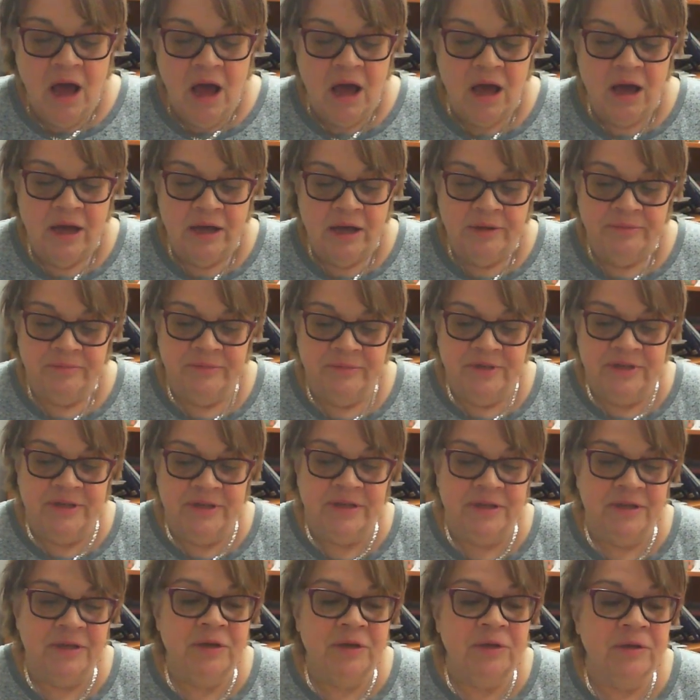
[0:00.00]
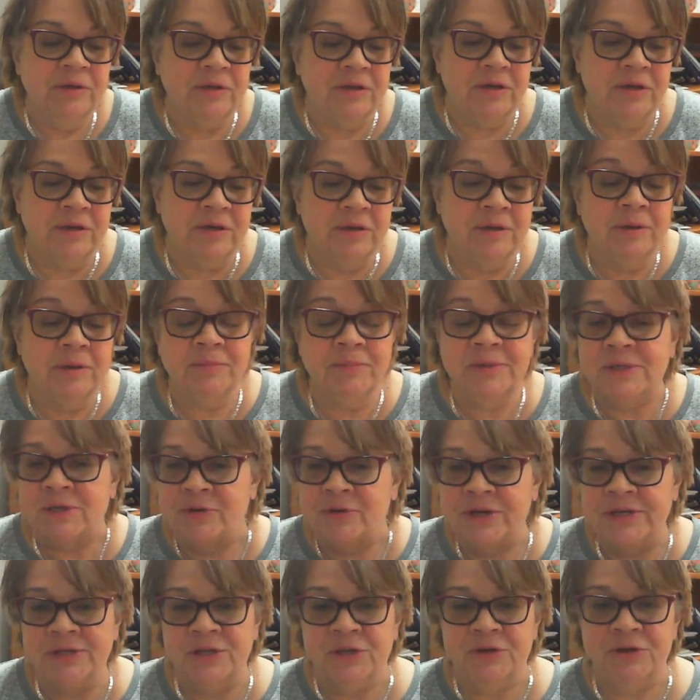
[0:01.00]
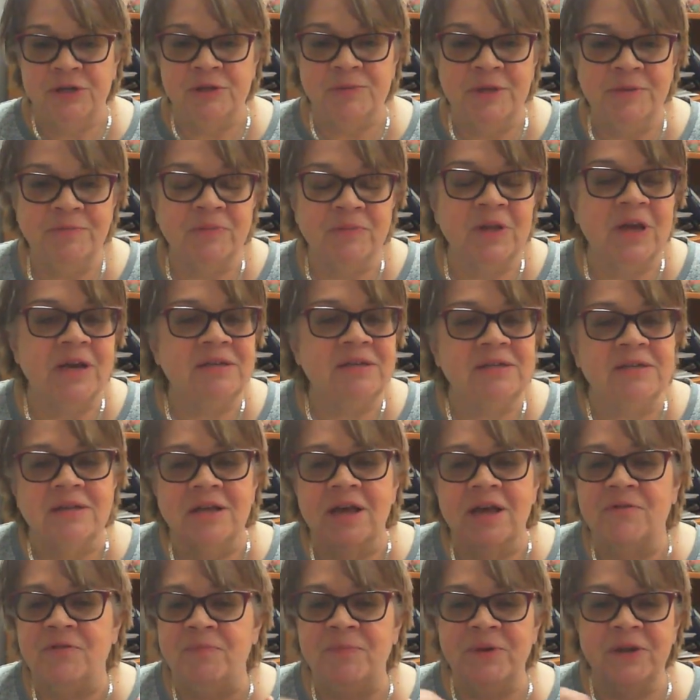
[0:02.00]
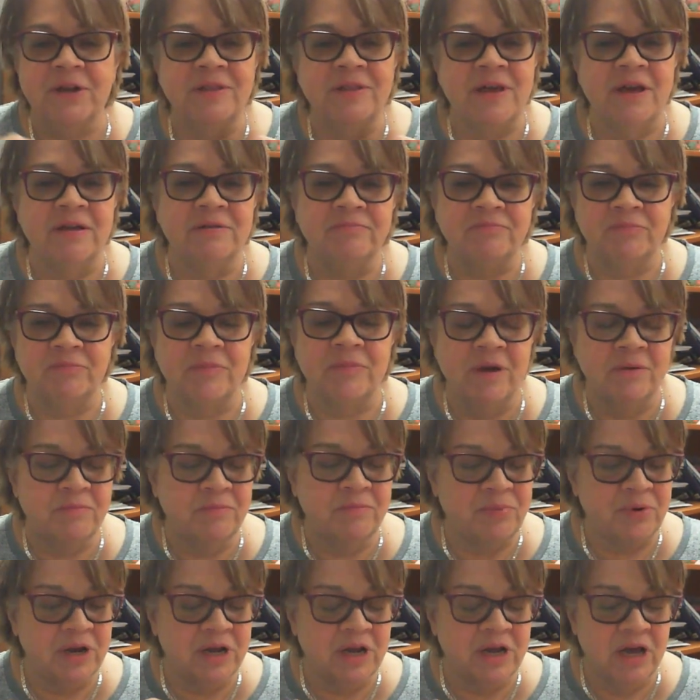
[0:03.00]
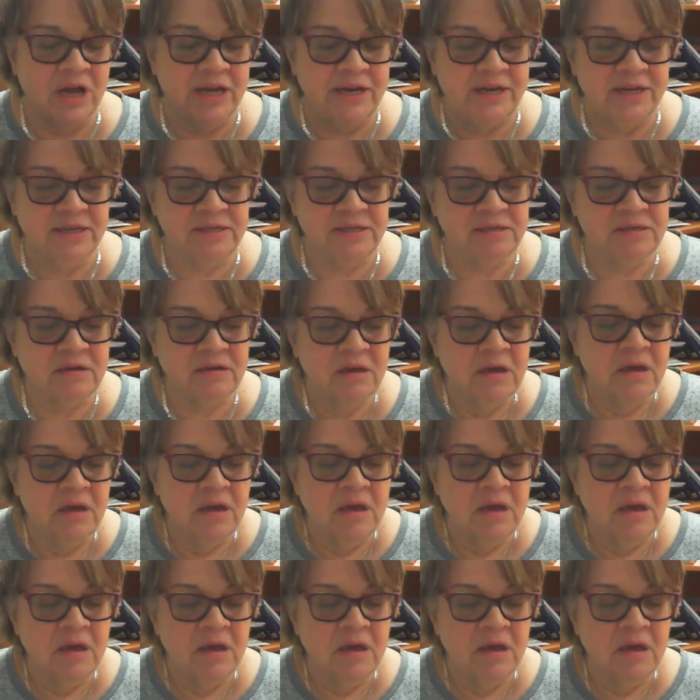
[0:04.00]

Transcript: I'm sorry, excuse me. I still have a bit of that bronchitis